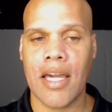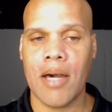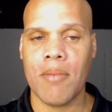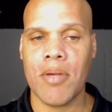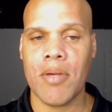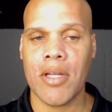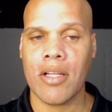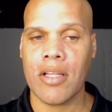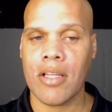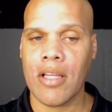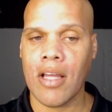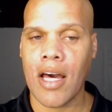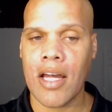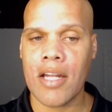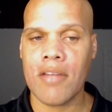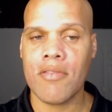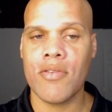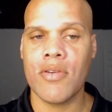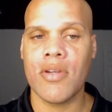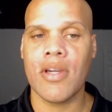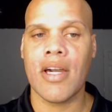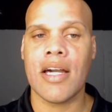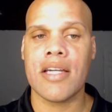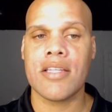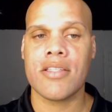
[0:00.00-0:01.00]
And a lot of you
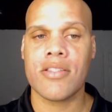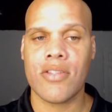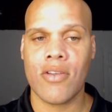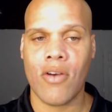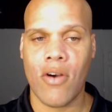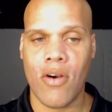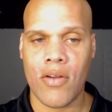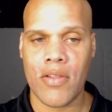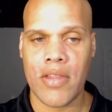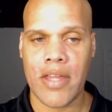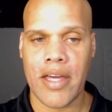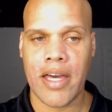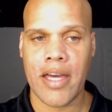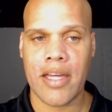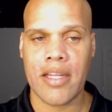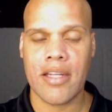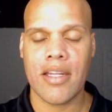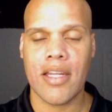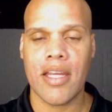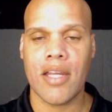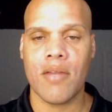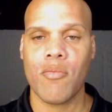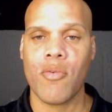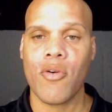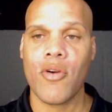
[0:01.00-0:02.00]
guys saw that
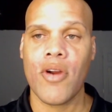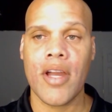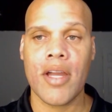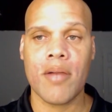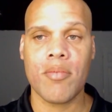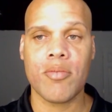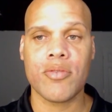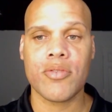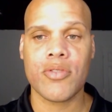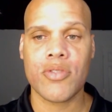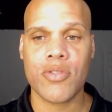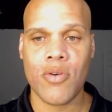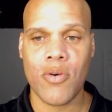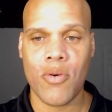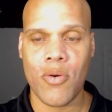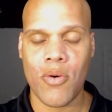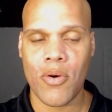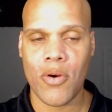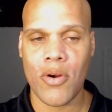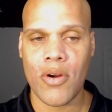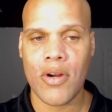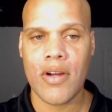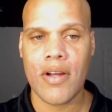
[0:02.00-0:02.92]
and were able to score